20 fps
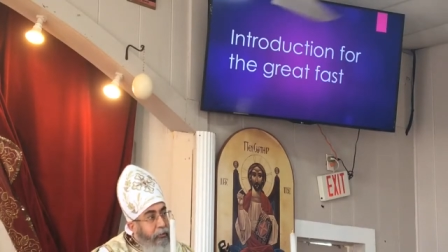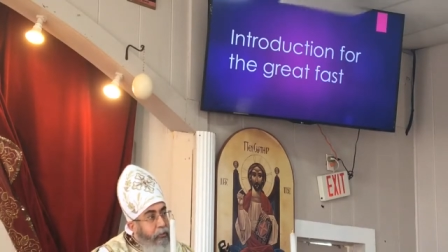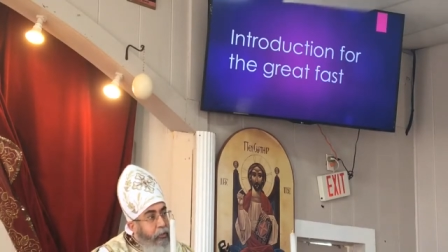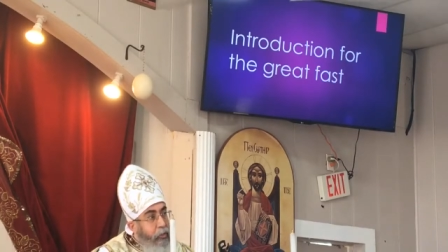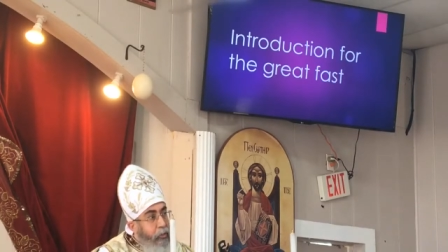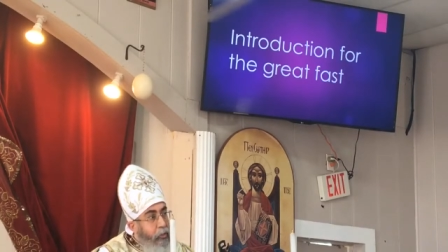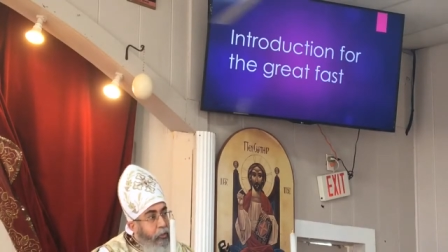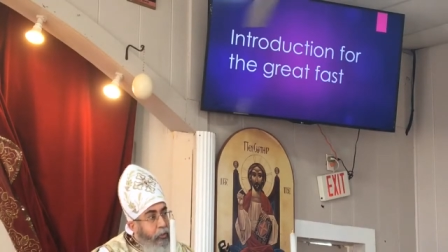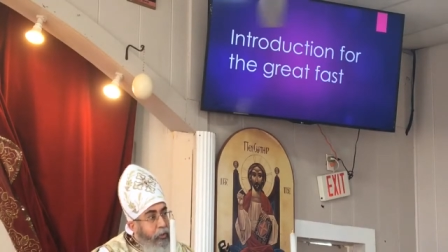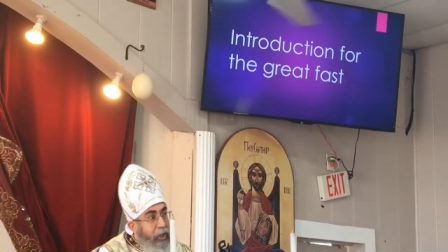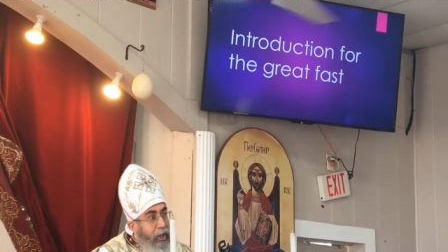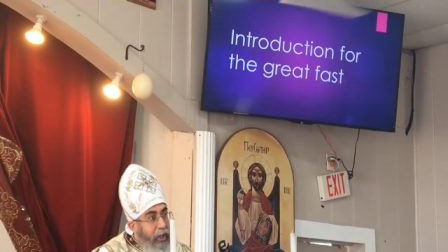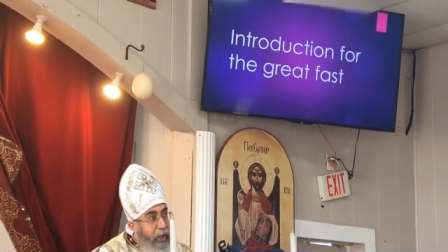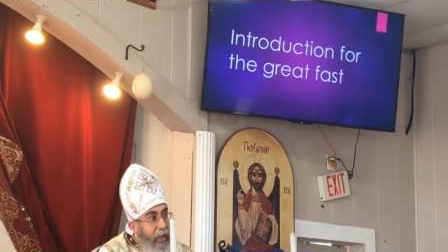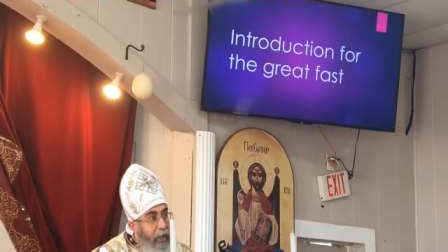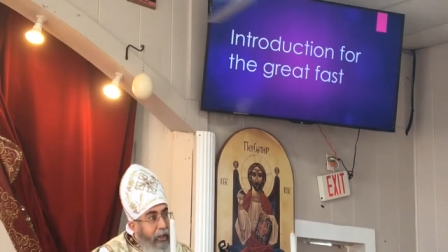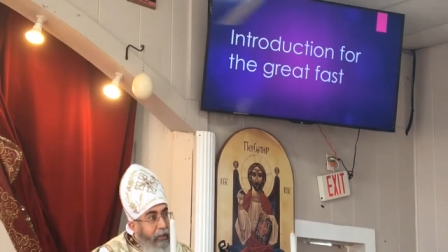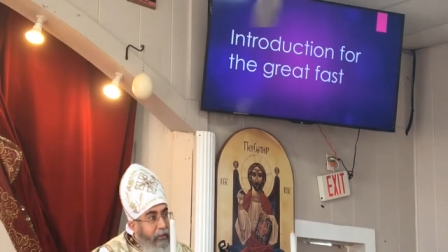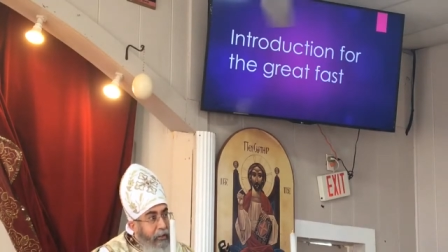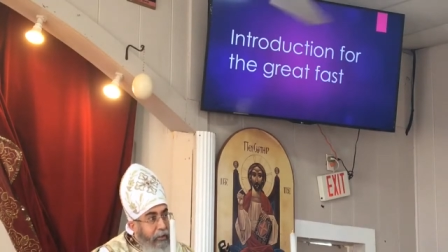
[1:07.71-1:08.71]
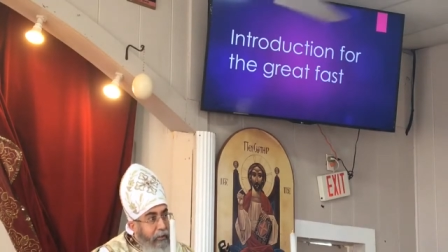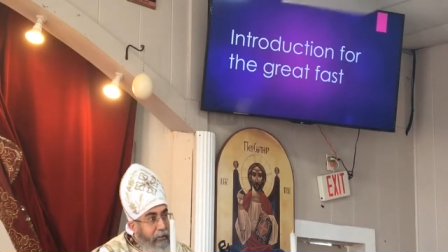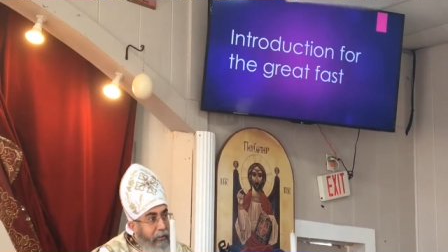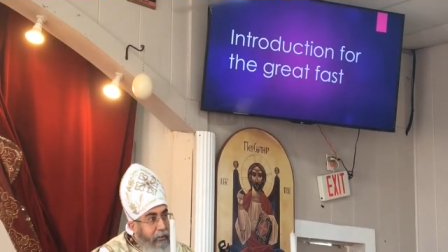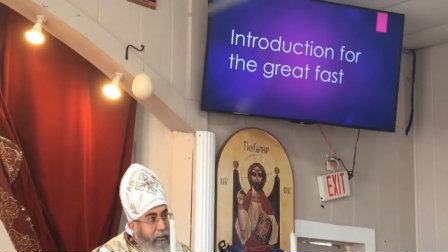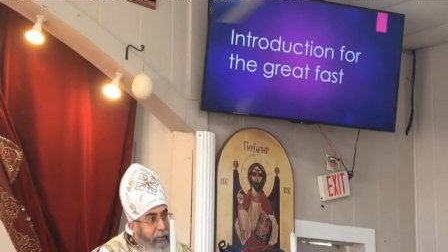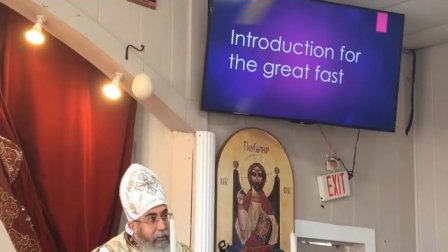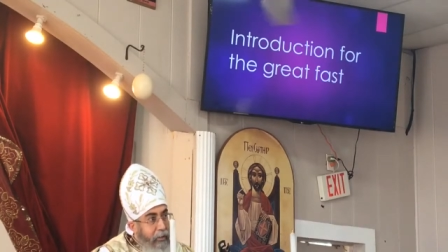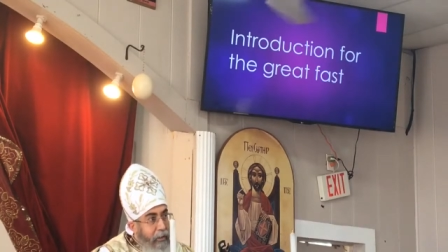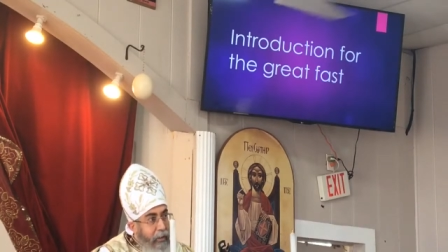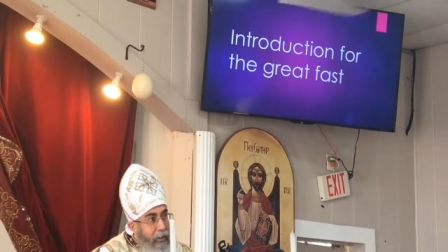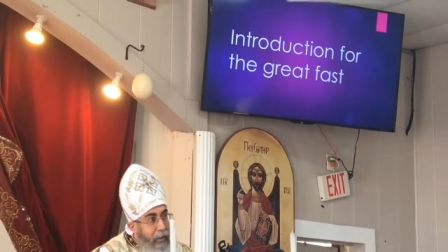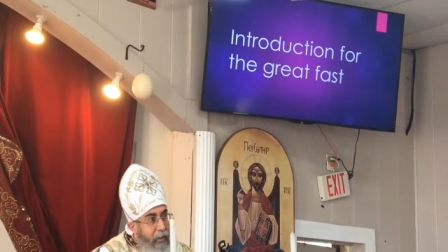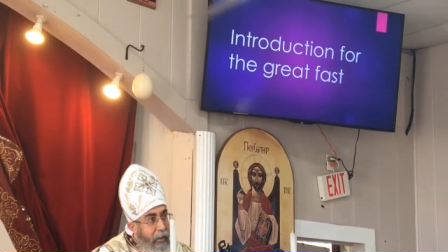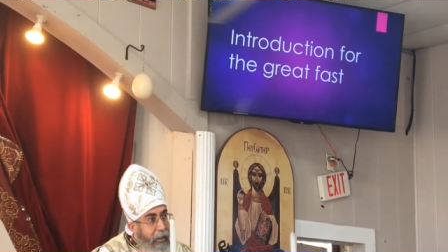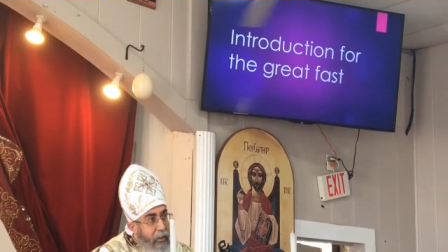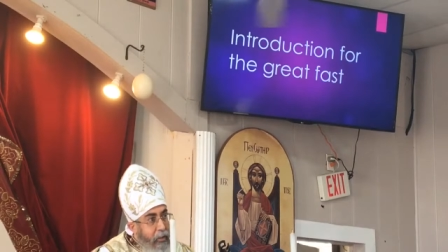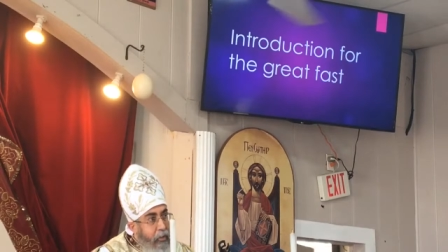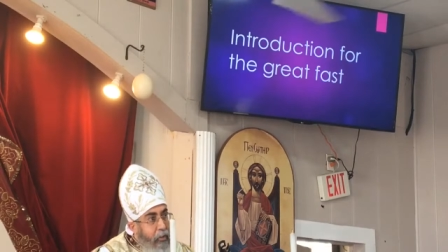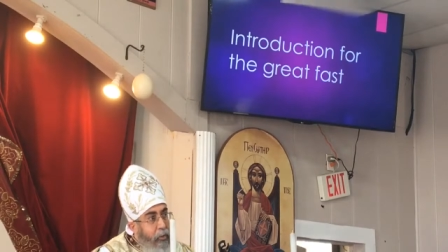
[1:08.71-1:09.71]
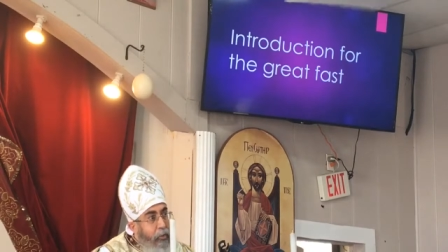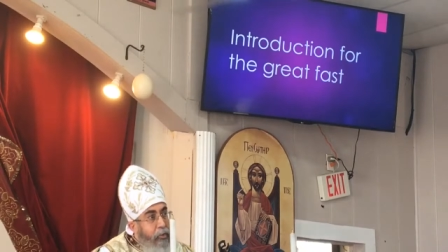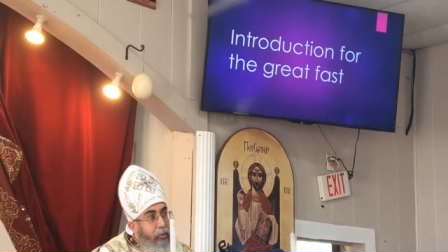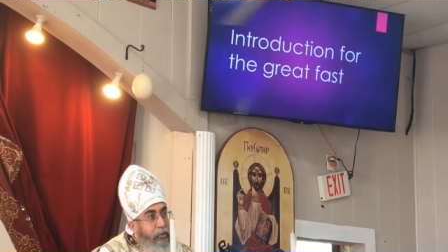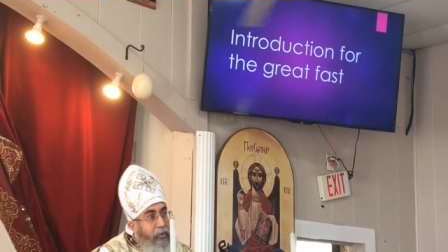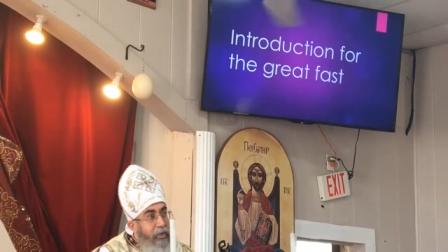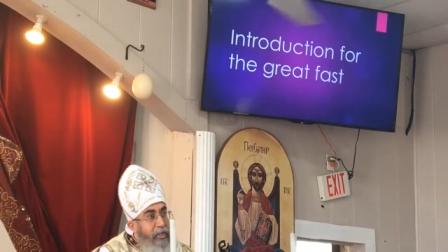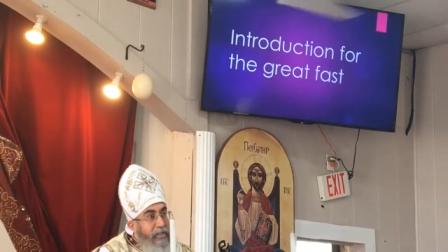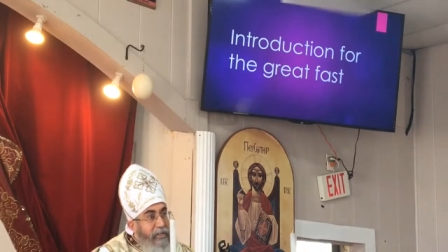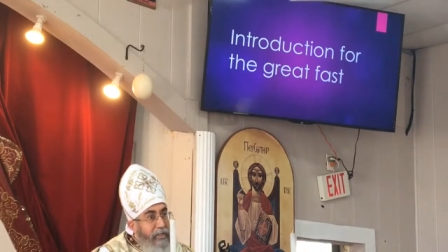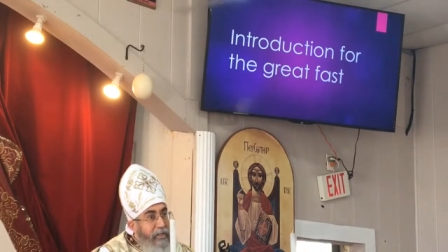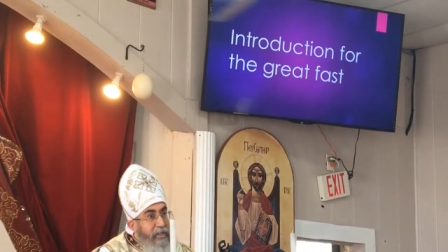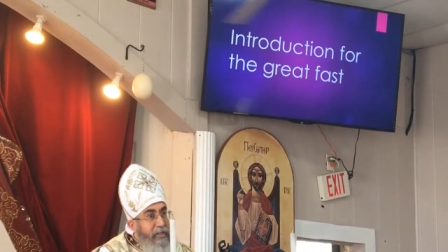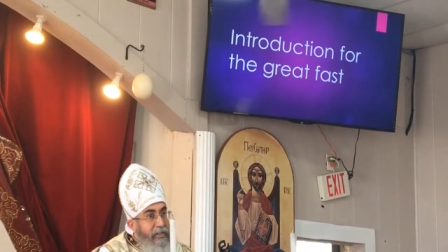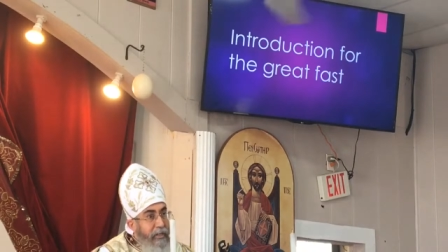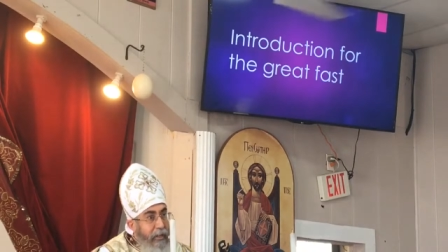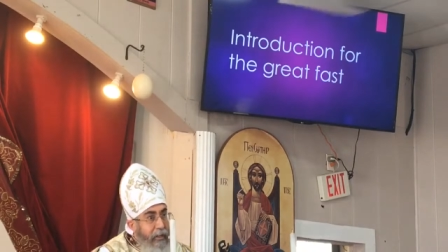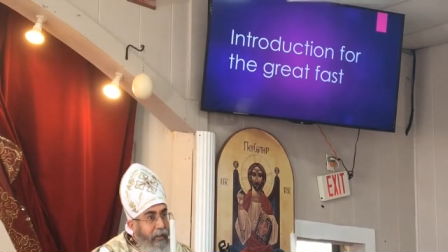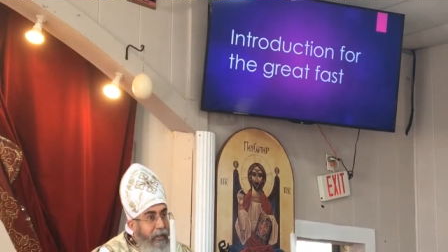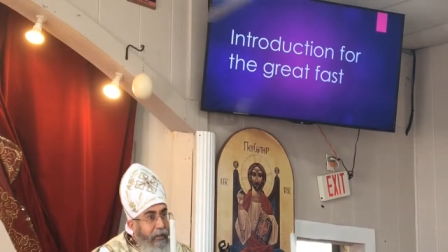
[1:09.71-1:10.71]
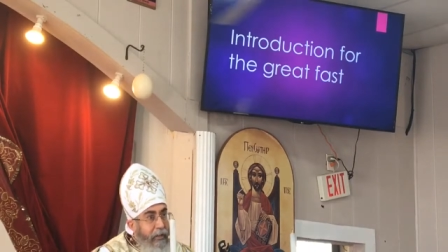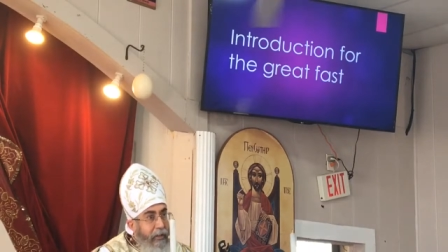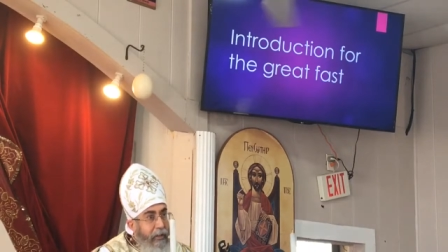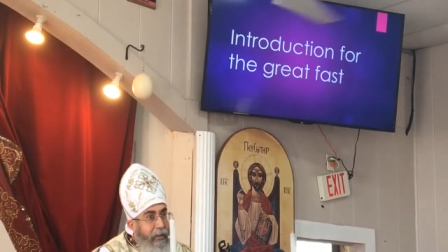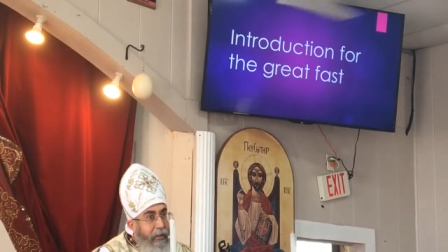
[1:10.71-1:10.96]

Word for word: If you neglect it, you lose the season.